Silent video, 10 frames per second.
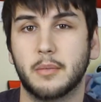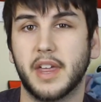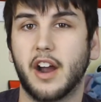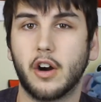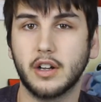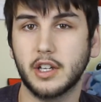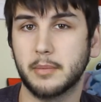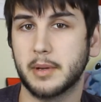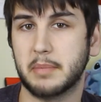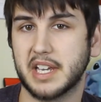They are a
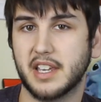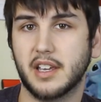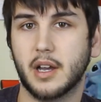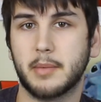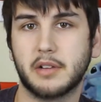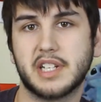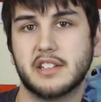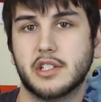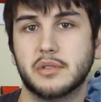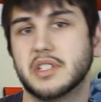little bit picky about
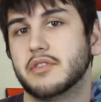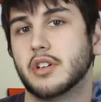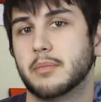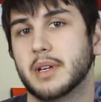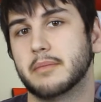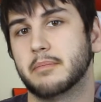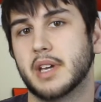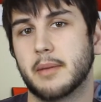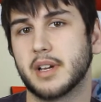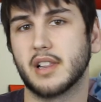tattoos if you're
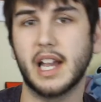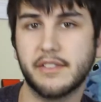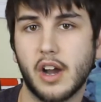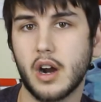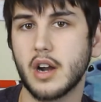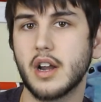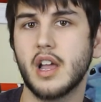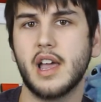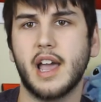becoming a lifeguard